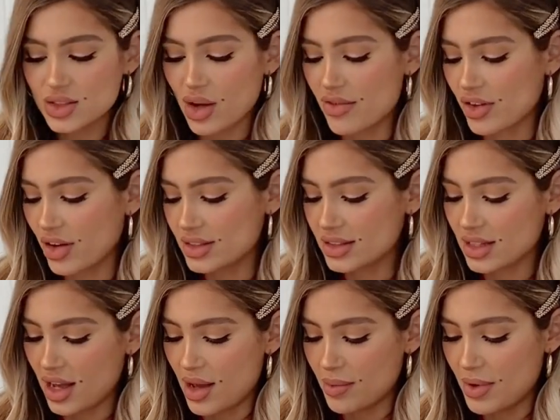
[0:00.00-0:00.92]
So I've got
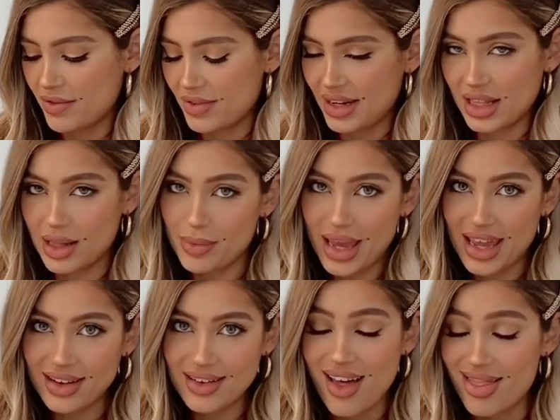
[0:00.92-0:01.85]
some vanilla
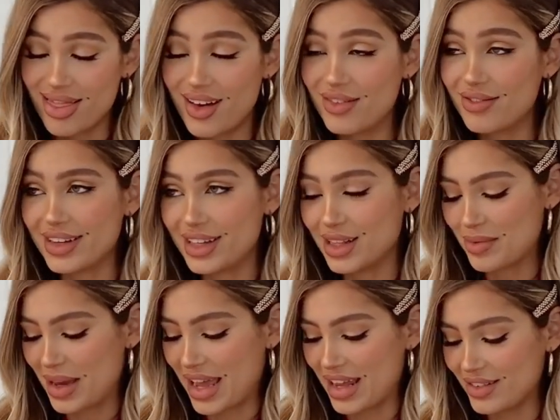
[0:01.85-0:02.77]
bean, love vanilla
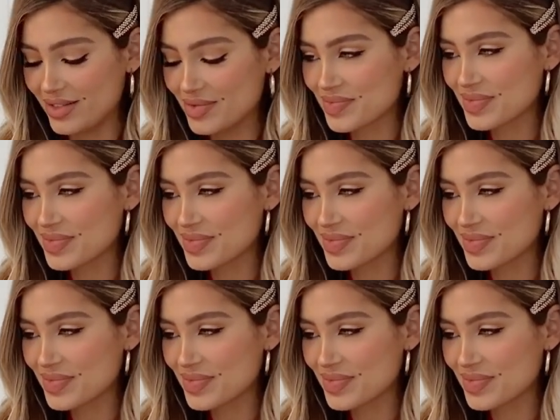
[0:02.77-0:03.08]
bean,